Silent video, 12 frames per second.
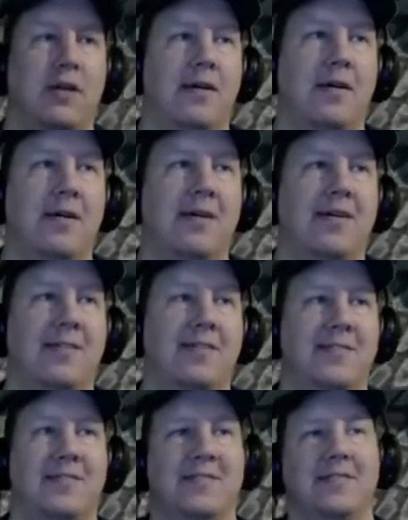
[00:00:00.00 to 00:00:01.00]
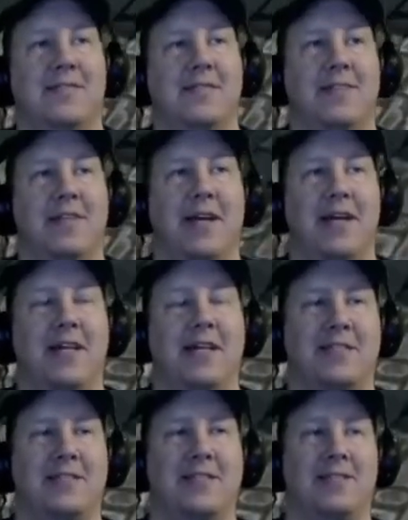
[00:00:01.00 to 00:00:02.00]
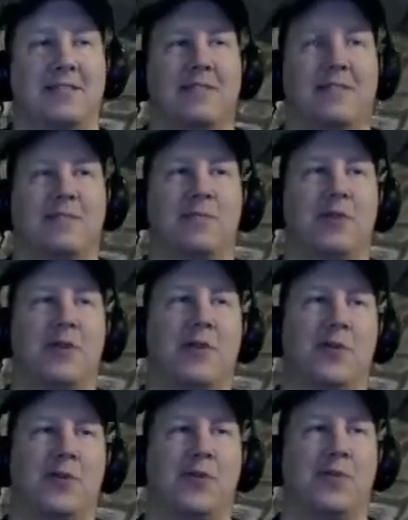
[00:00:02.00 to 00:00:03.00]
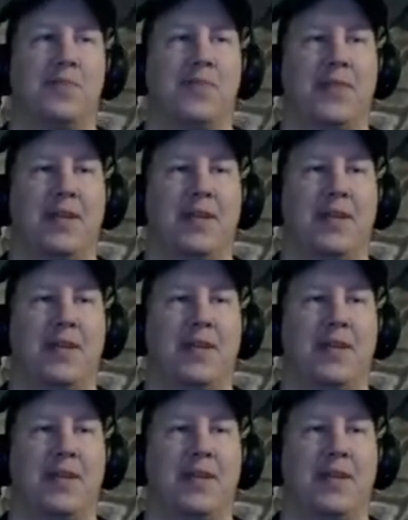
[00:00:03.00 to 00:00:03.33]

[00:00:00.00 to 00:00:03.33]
Uh, yeah, that's it's pretty cool.